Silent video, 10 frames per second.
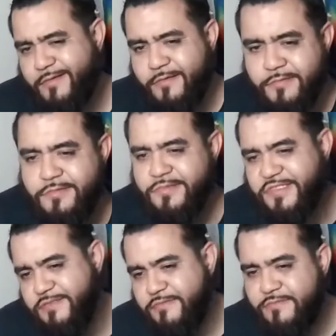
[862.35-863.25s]
It
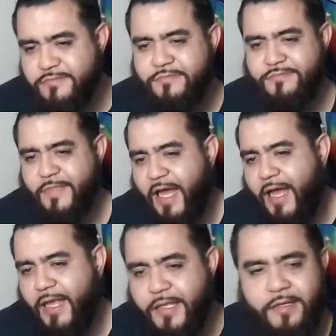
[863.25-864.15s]
was
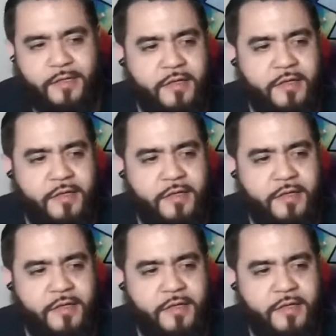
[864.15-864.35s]
alright.